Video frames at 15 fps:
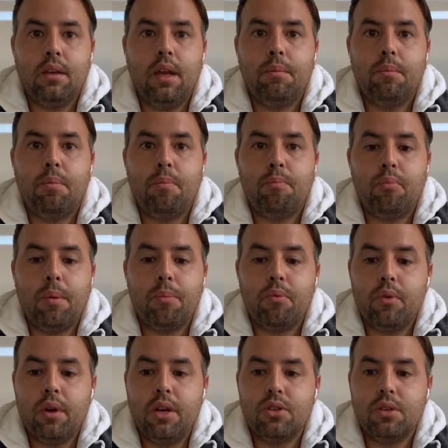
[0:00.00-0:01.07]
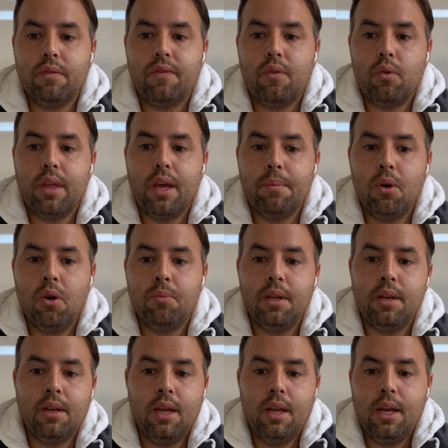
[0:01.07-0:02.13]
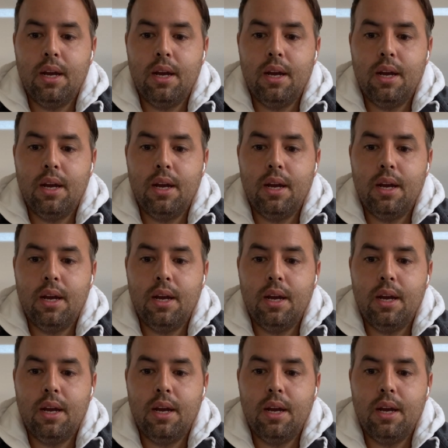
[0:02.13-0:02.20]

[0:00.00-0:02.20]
and preparation for that moment,